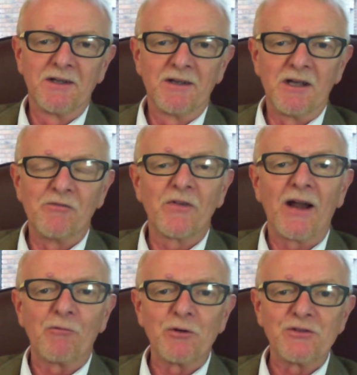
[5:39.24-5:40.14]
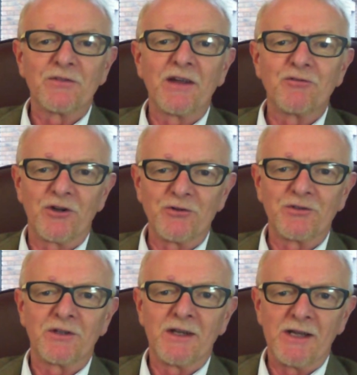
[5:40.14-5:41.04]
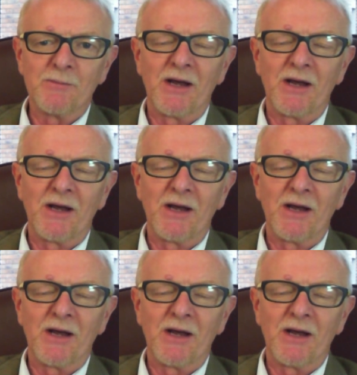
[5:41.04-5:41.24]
And for that reason, they've chosen him